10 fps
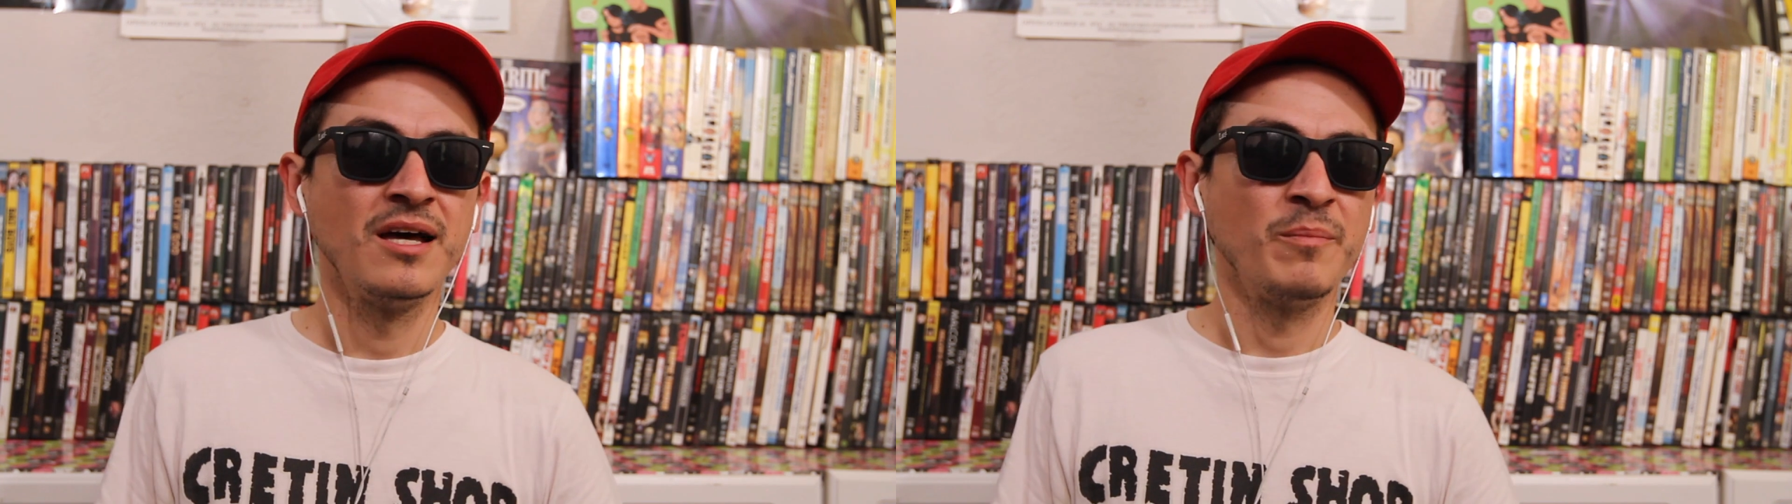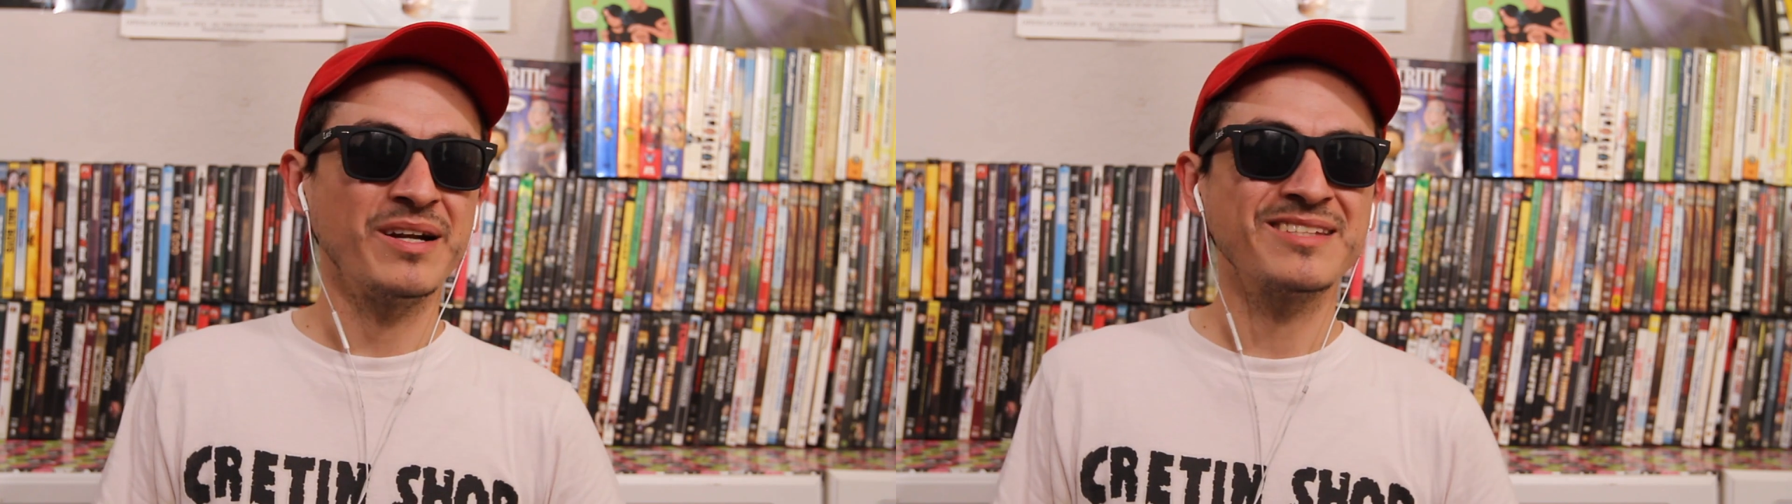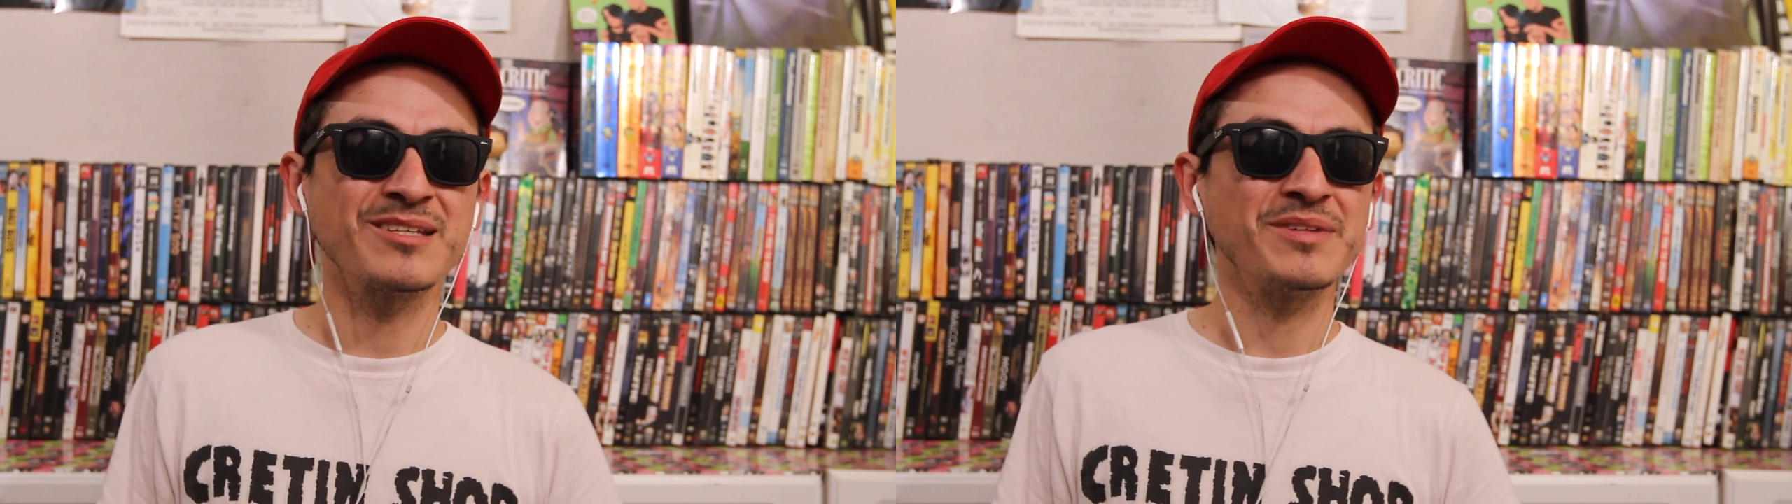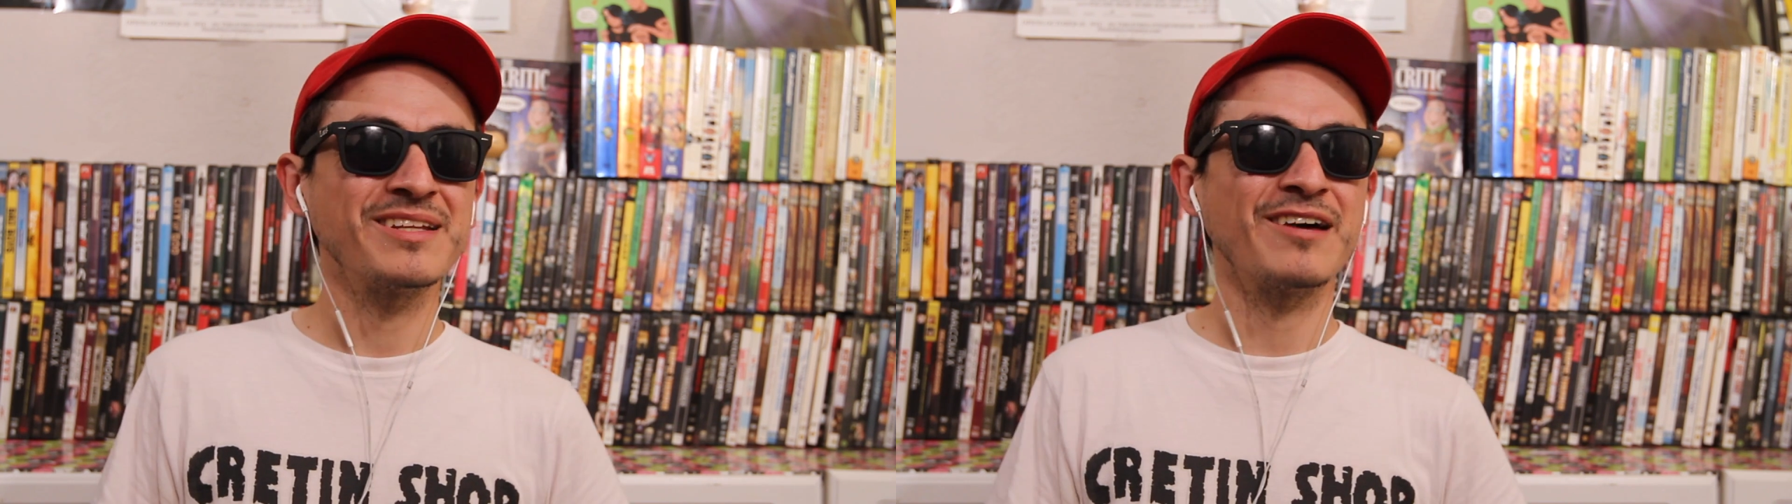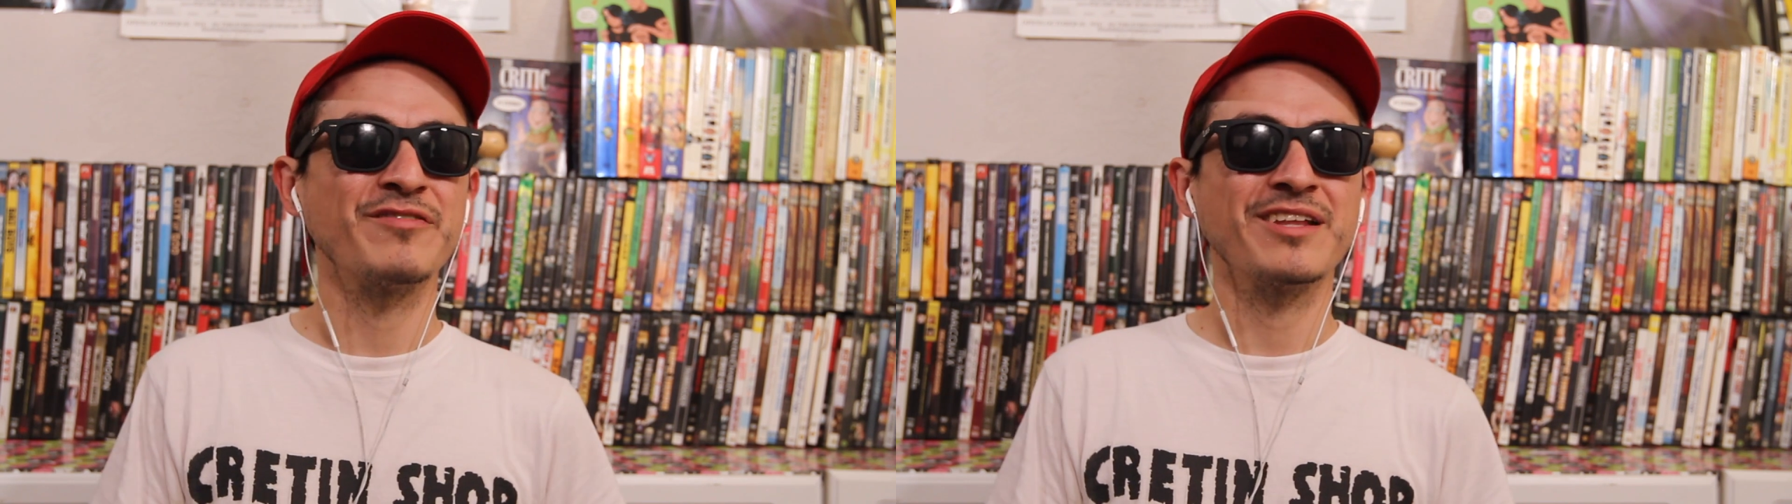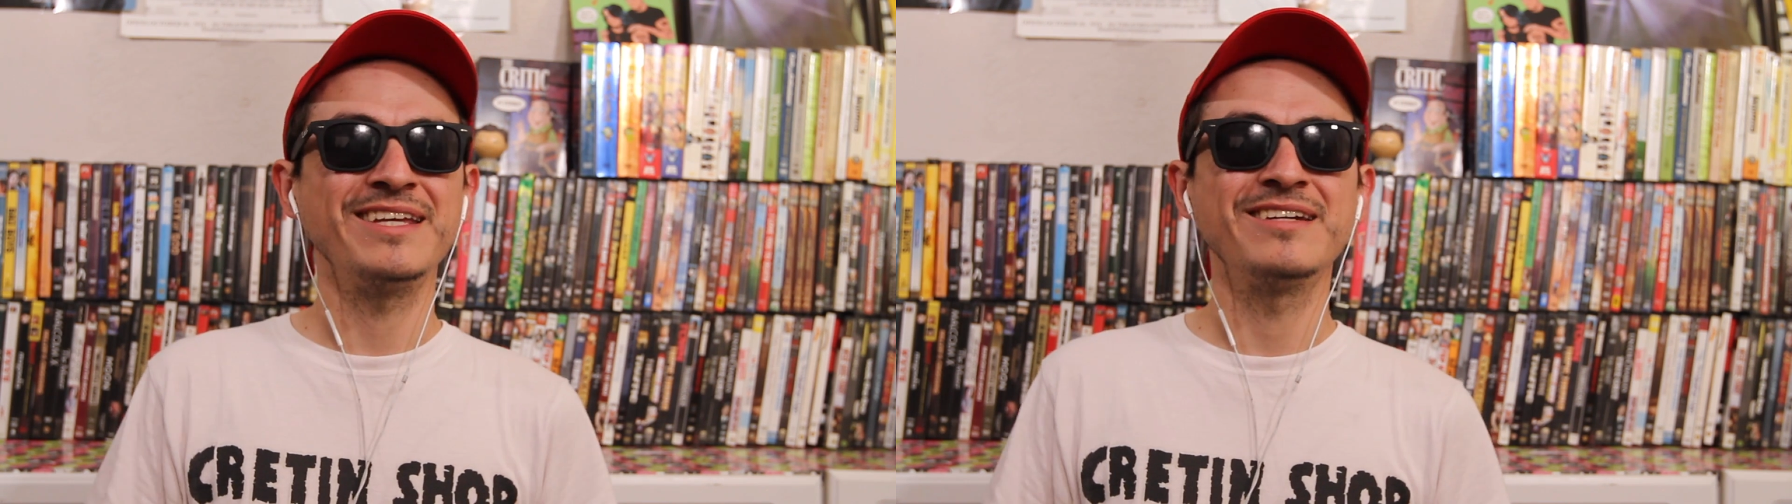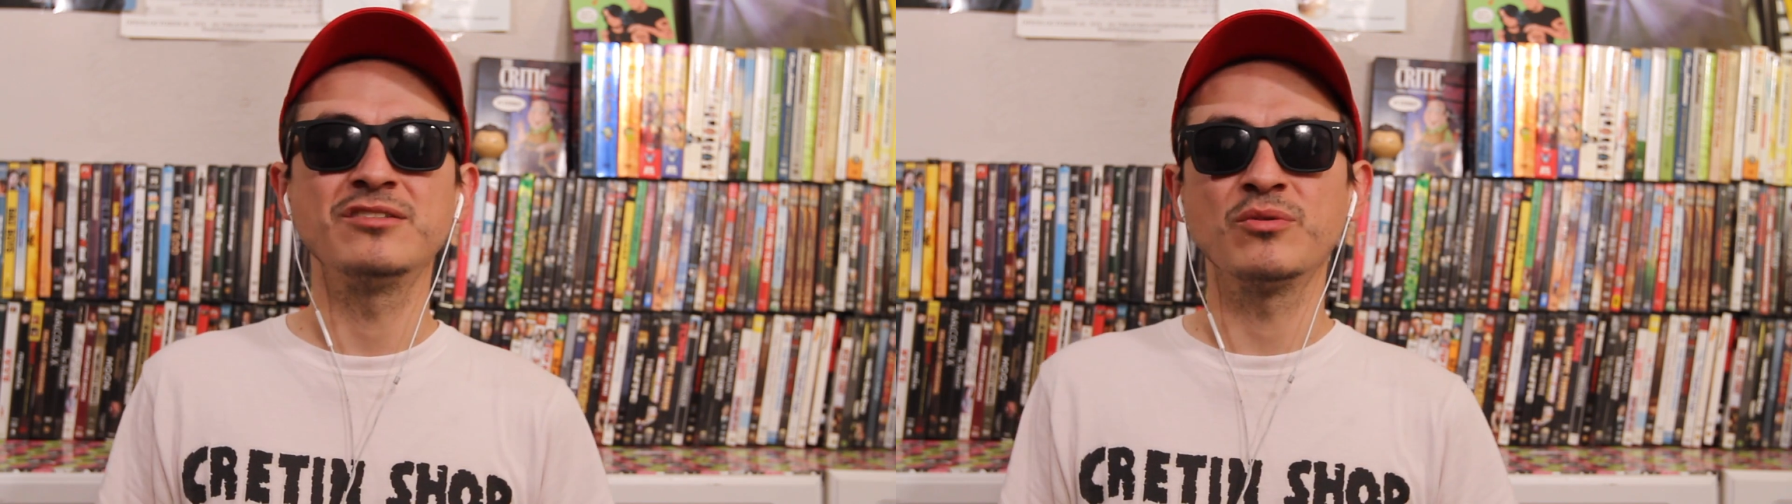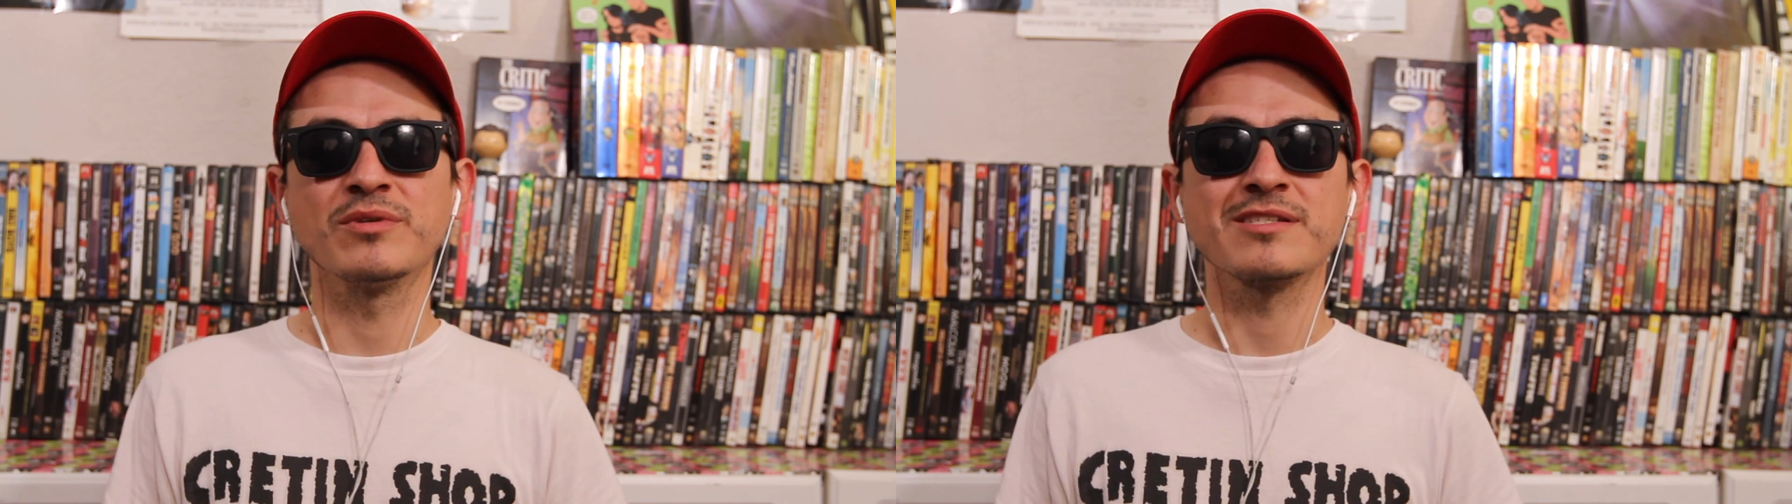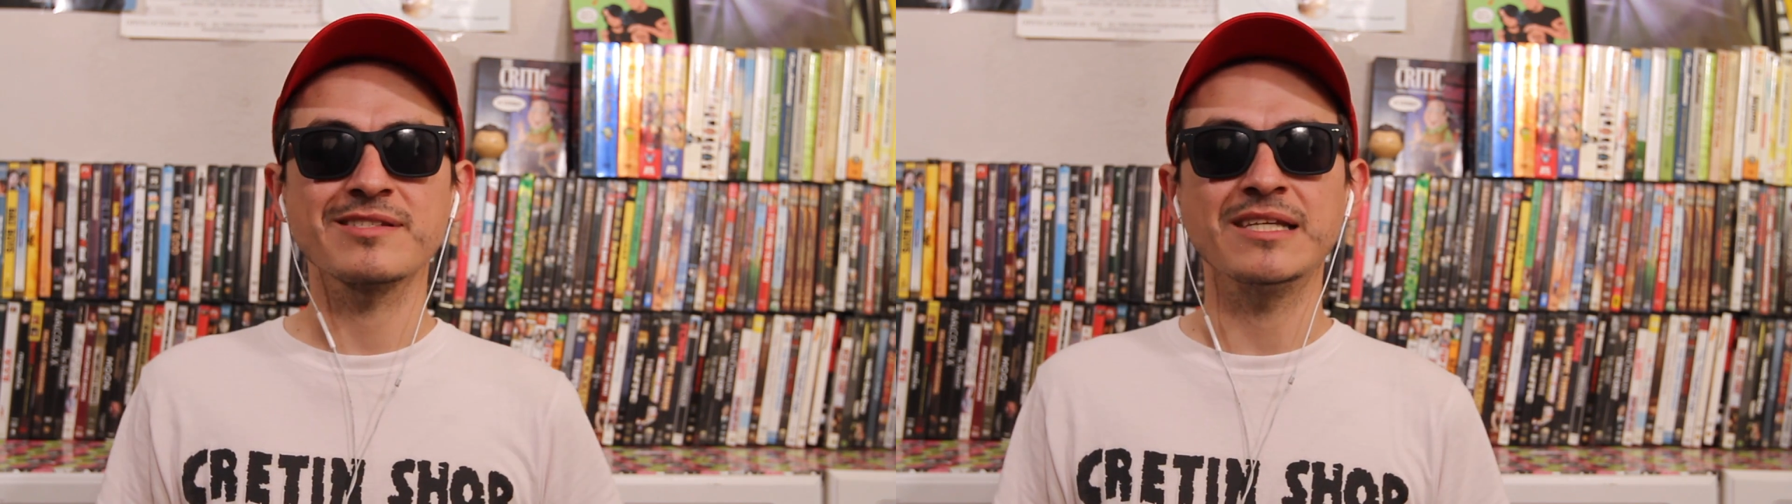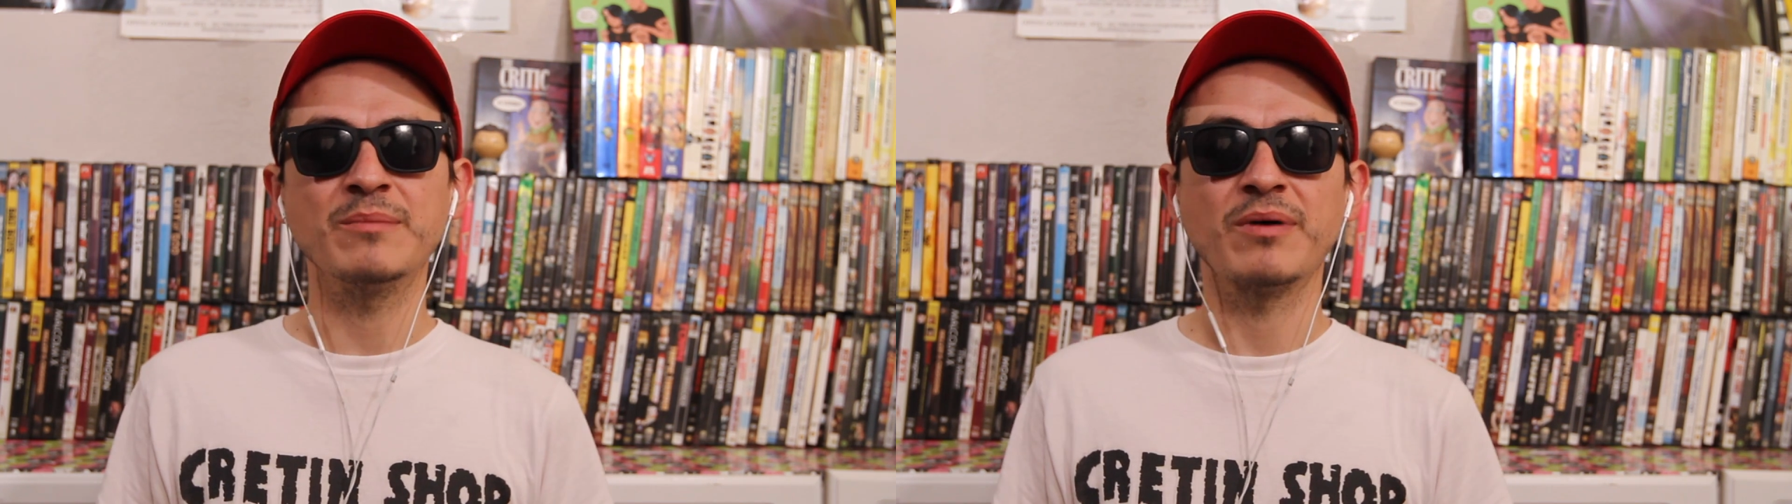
But it's something that I feel like he could do in his sleep.